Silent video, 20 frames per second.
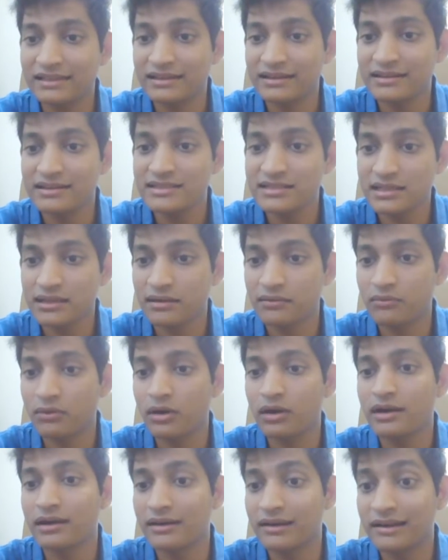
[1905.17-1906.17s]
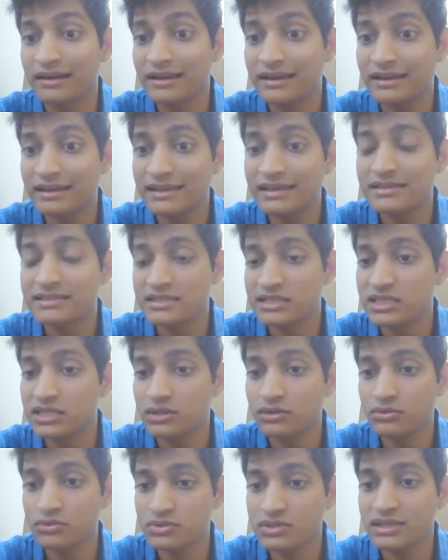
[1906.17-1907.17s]
the risk reward really
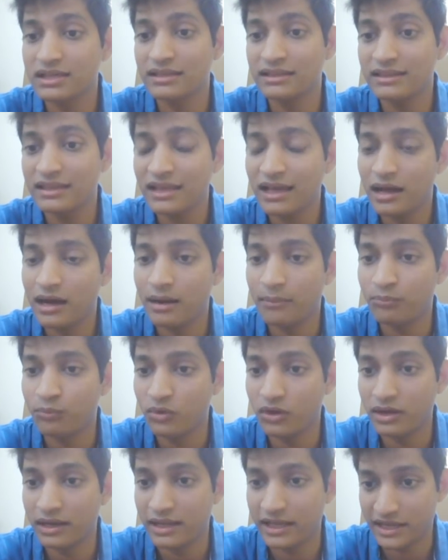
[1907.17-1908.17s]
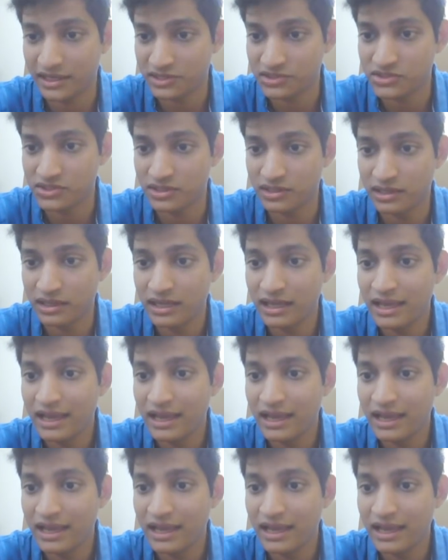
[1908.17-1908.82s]
skews in the upward direction.